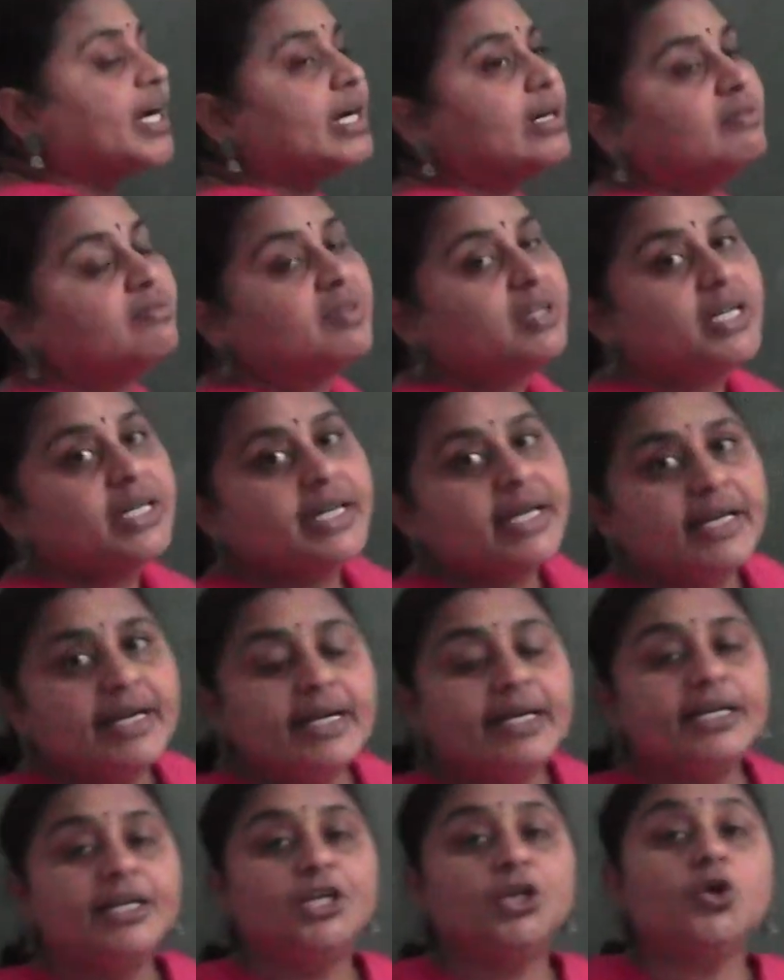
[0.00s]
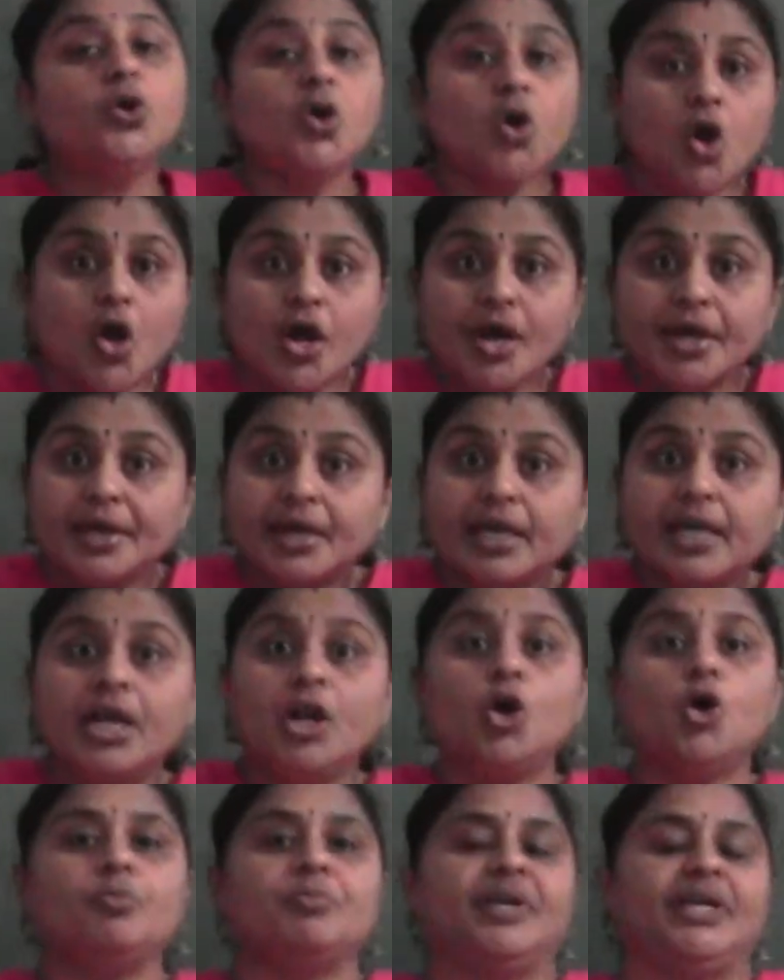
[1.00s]
converted into
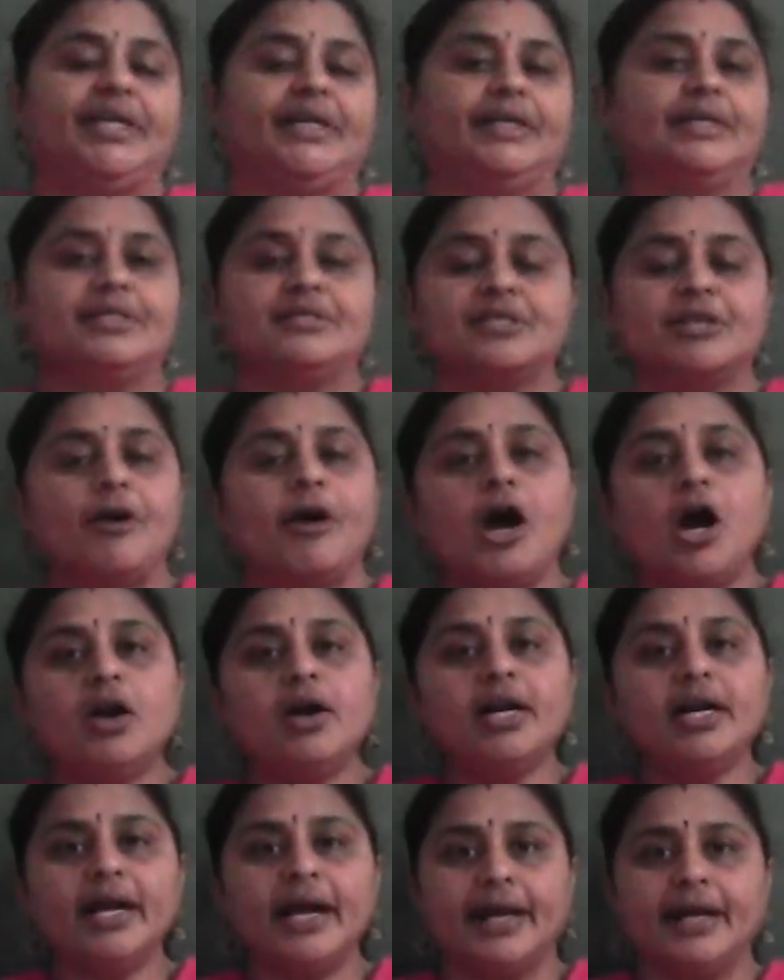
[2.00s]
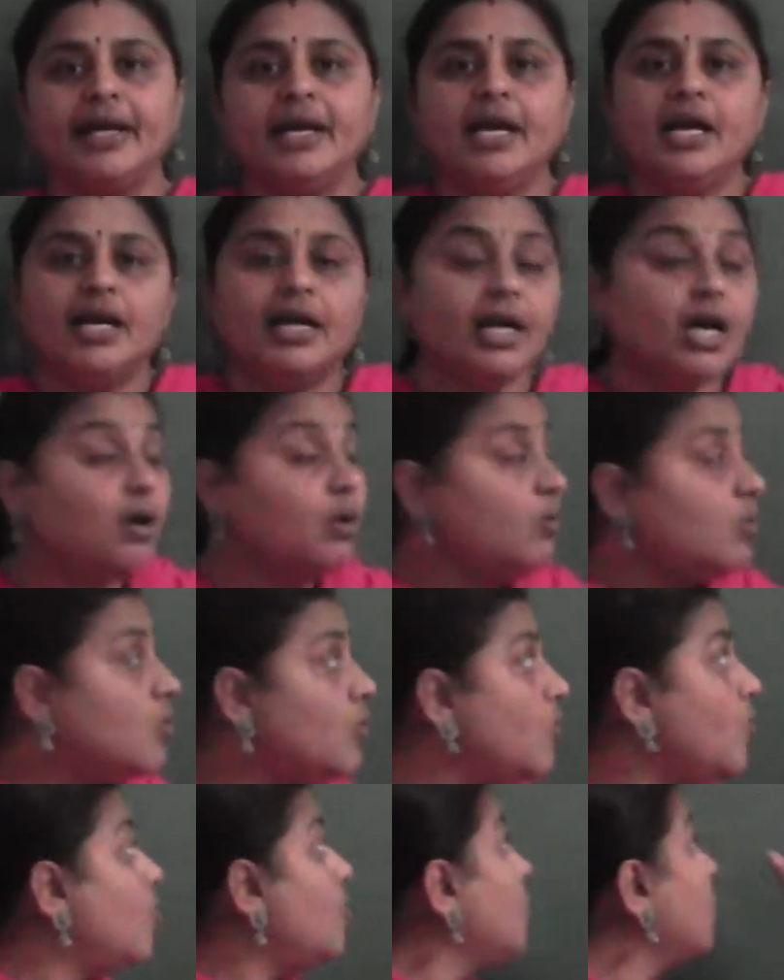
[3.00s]
kilometers. Alright. Now